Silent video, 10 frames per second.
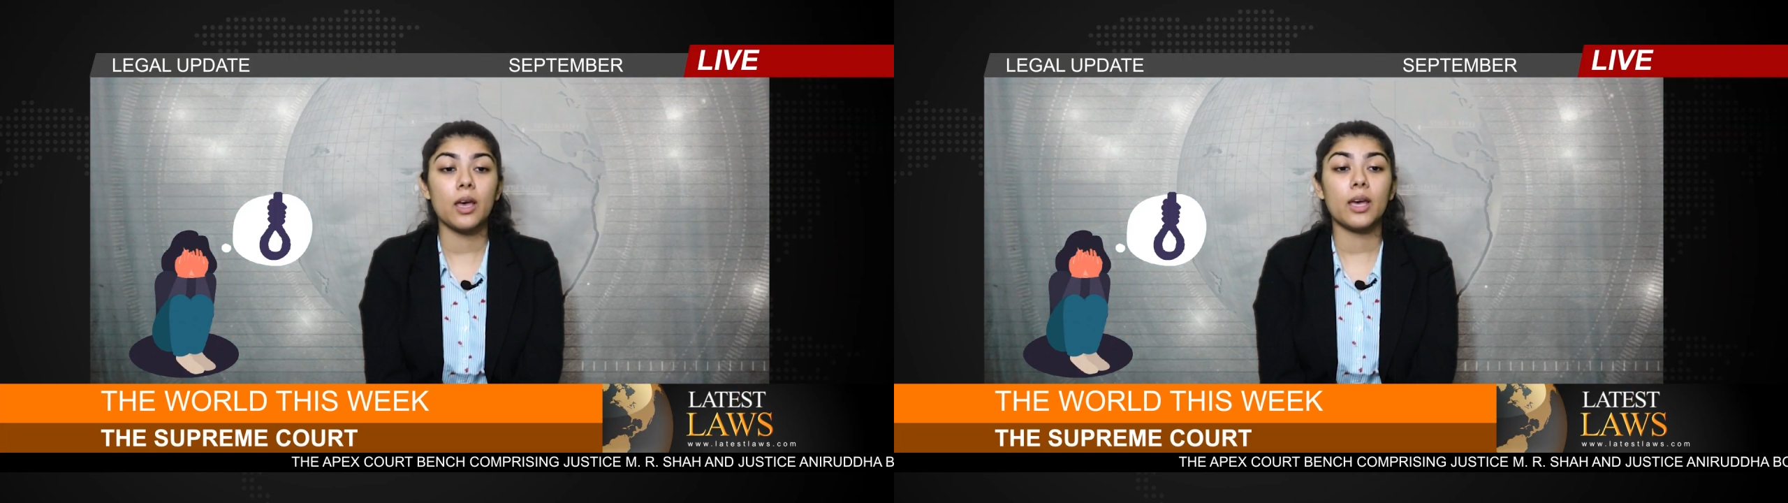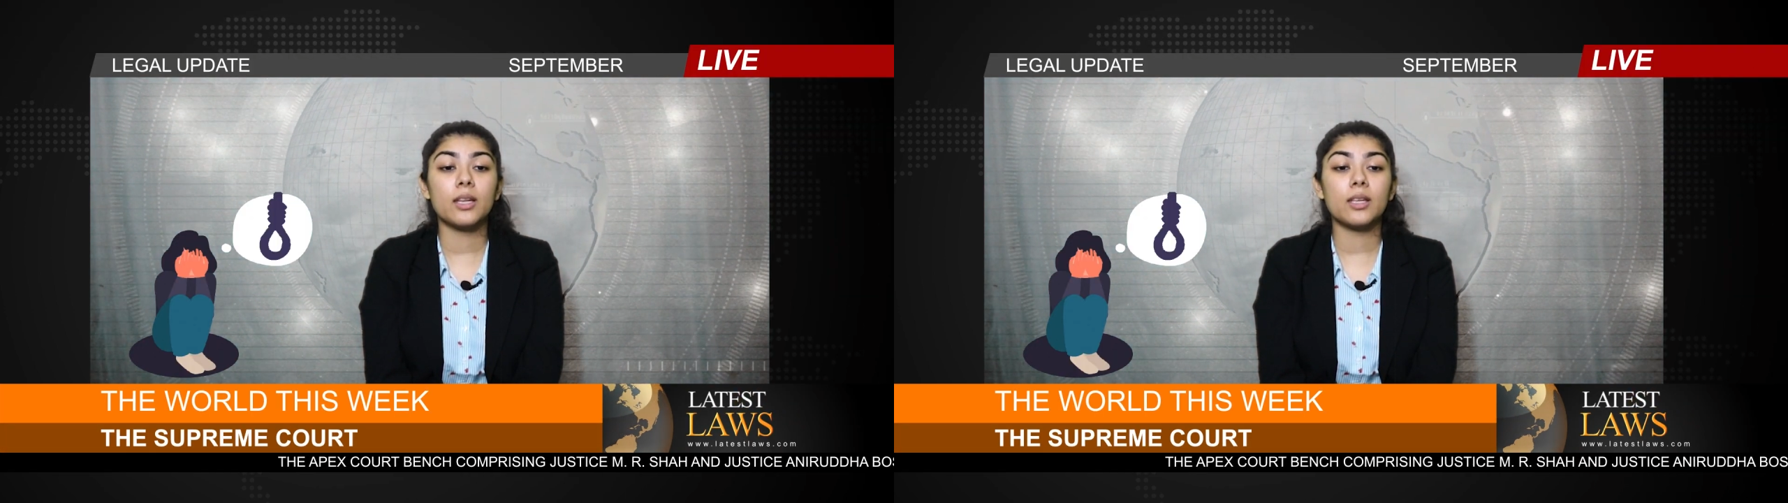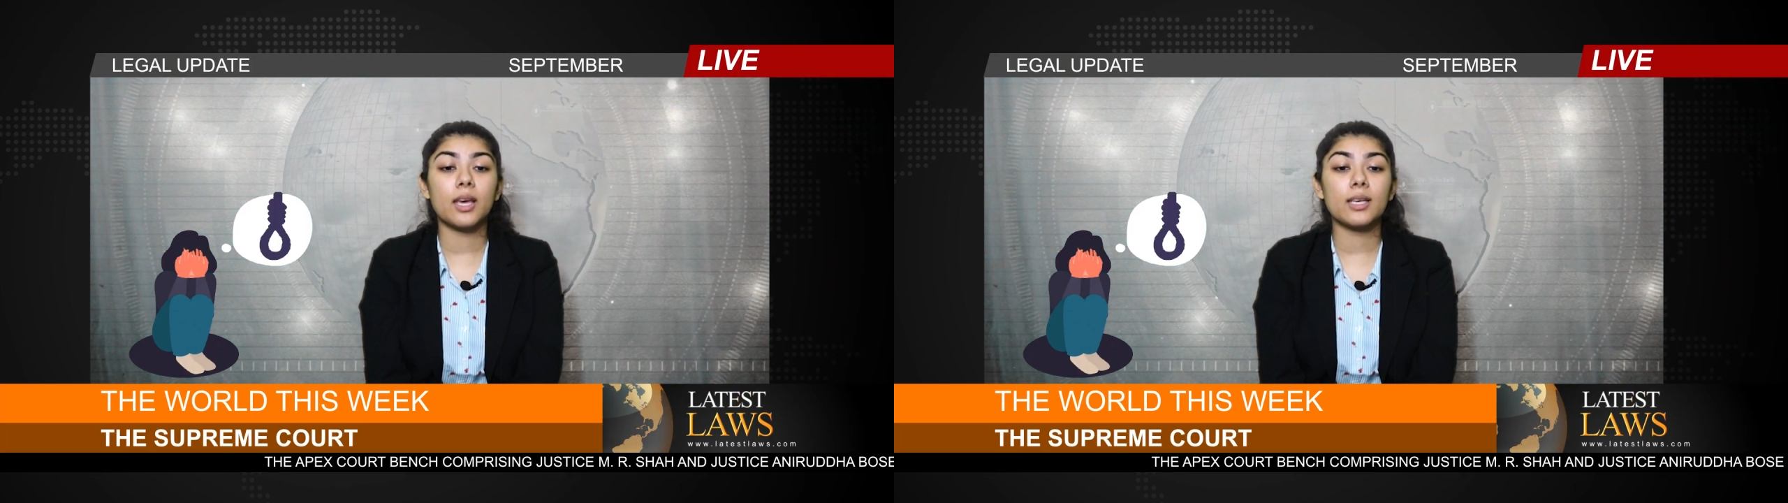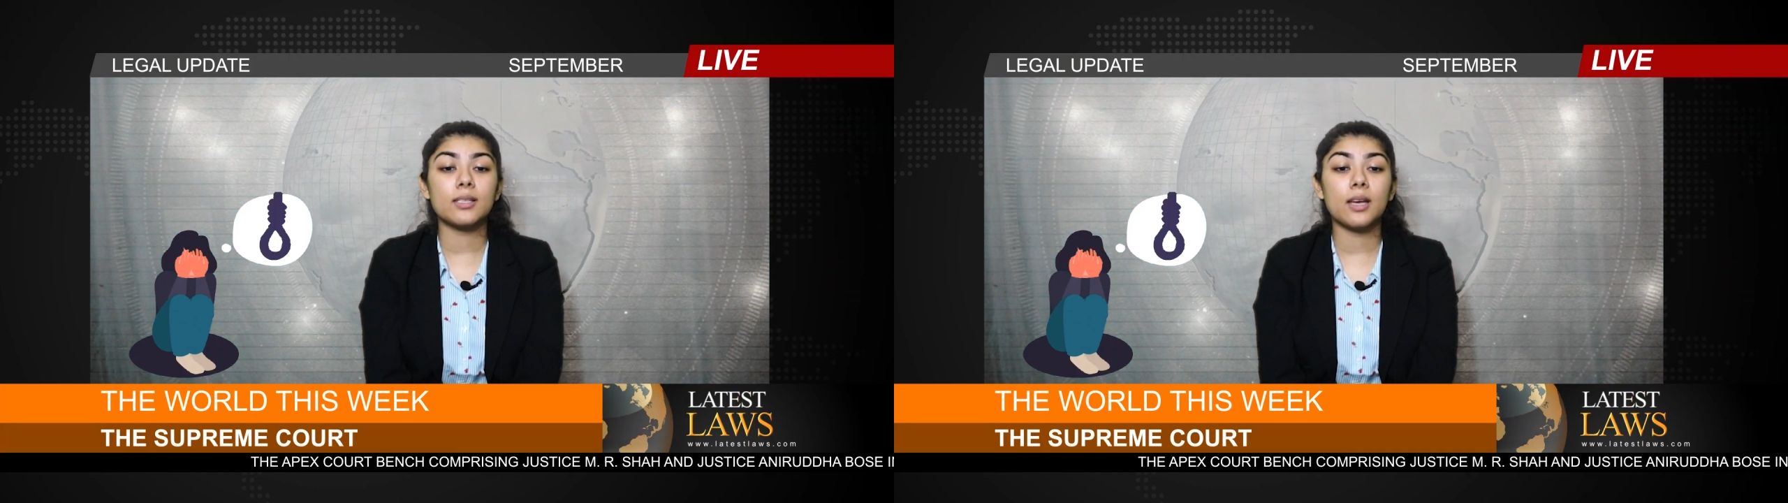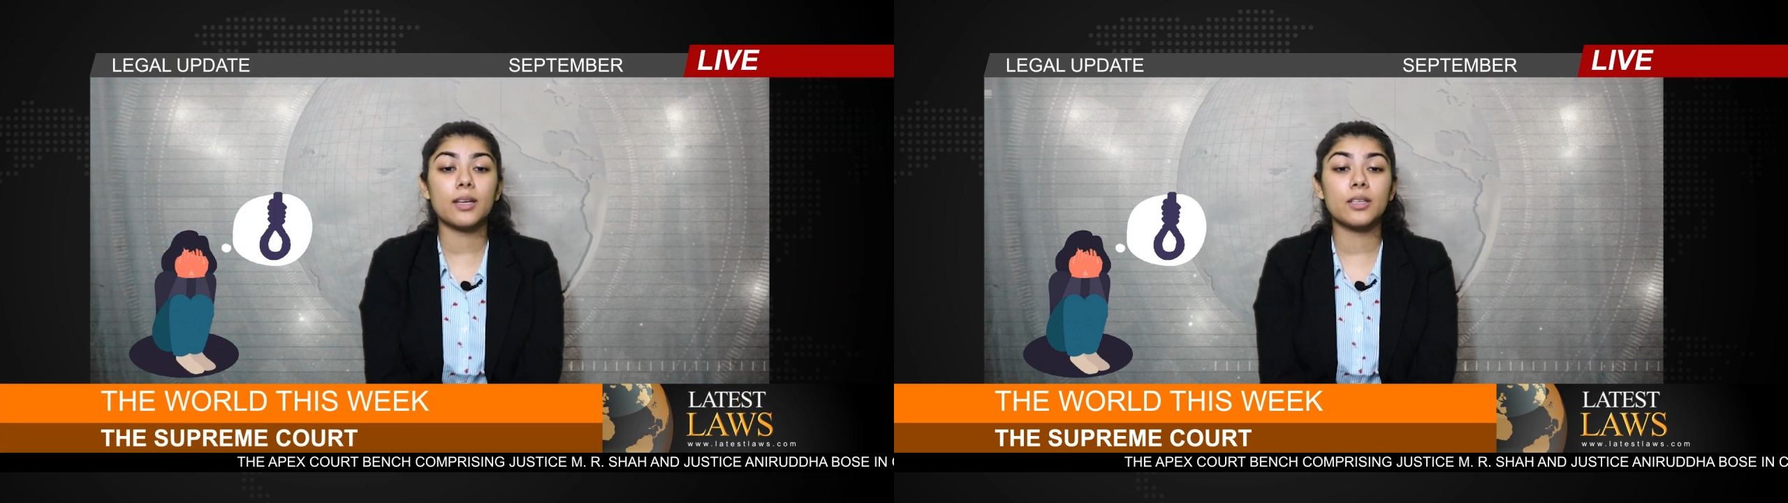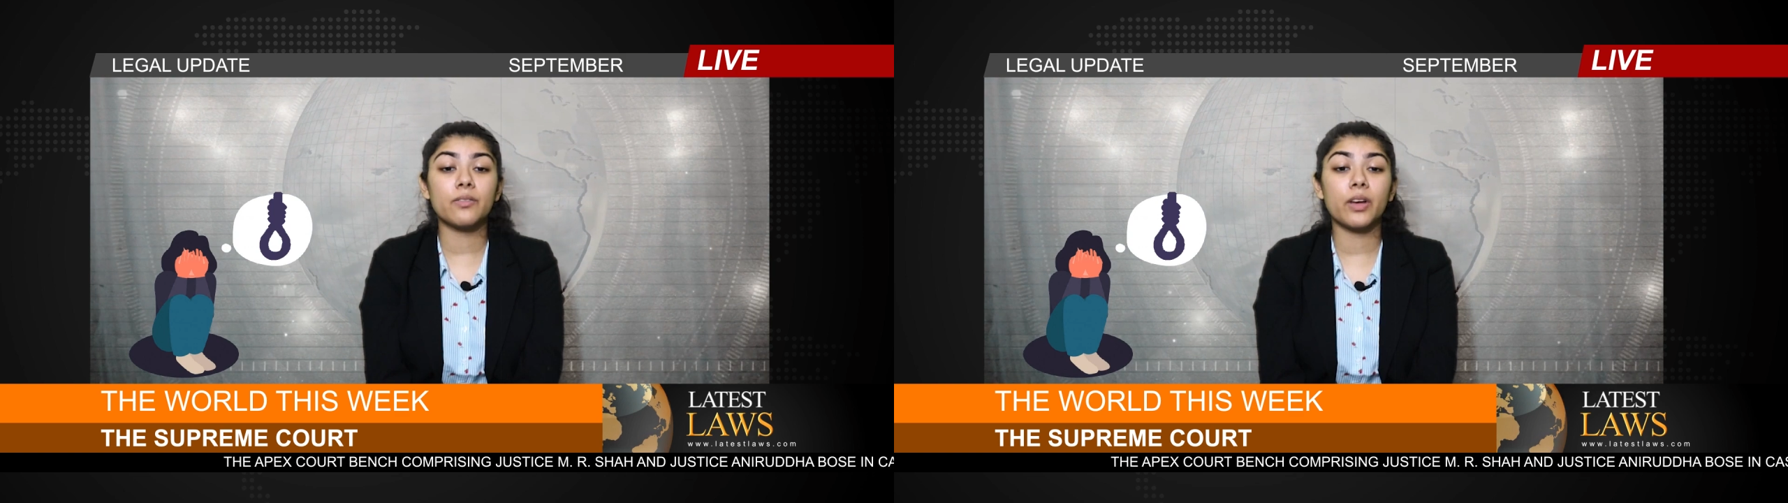in case titled